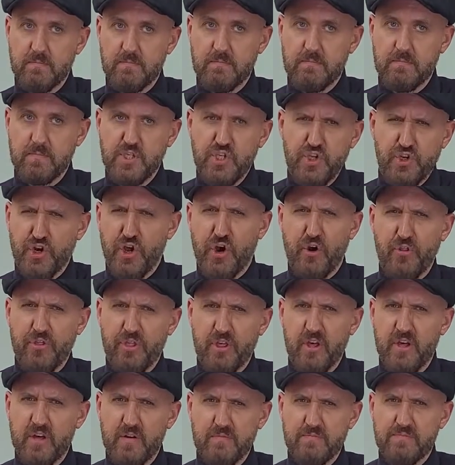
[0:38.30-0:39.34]
you know,
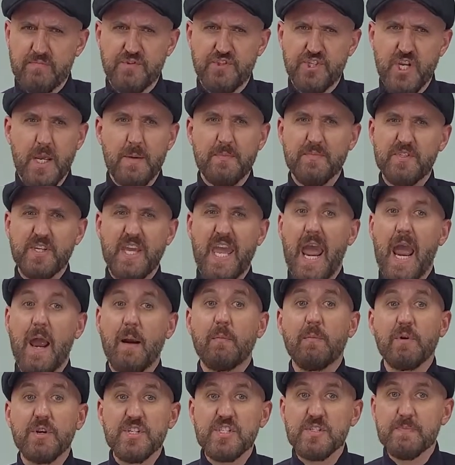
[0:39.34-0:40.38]
the James
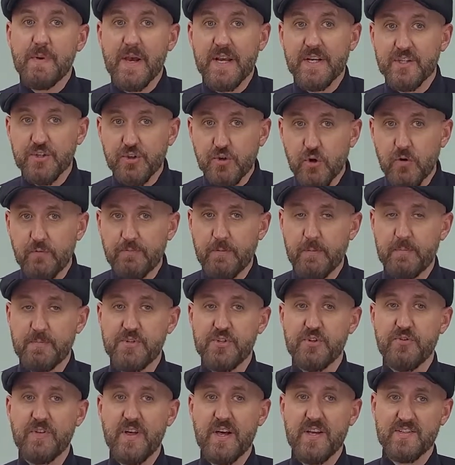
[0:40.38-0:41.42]
Cameron spectacle from
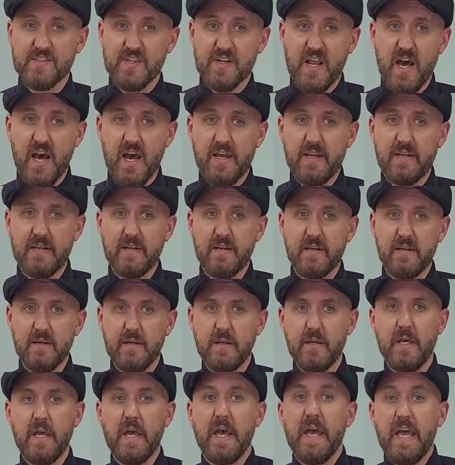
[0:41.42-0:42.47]
2009,
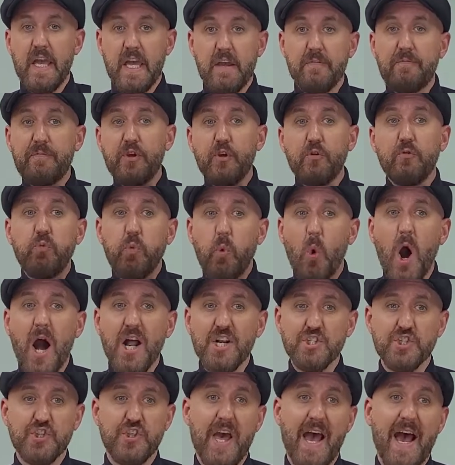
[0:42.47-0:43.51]
if you've
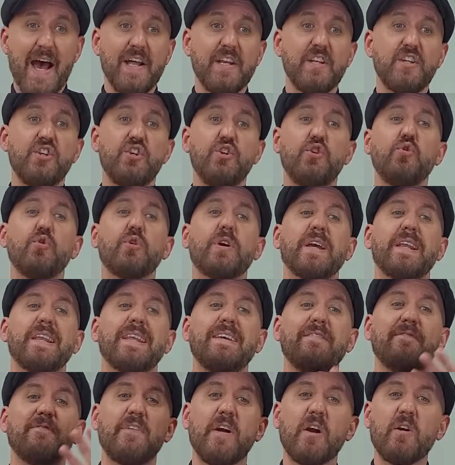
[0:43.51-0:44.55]
watched that, you
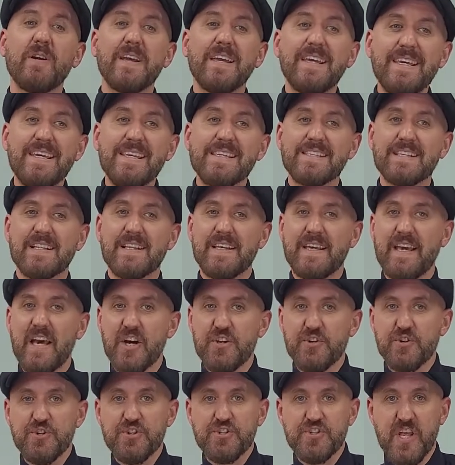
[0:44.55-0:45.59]
can very easily
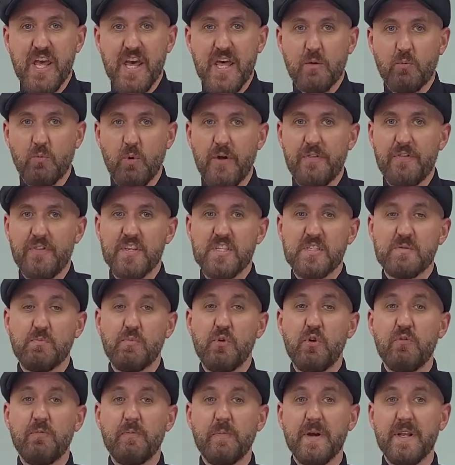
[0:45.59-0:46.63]
understand what this
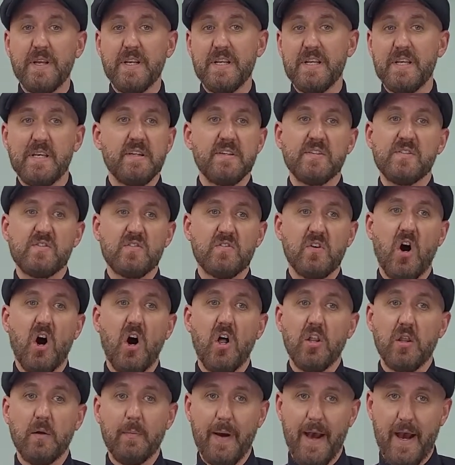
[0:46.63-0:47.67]
movement is
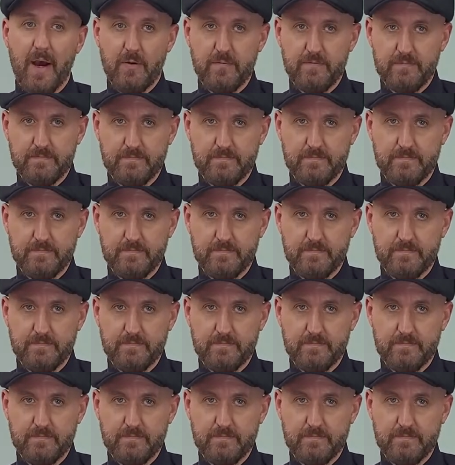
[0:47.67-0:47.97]
all about.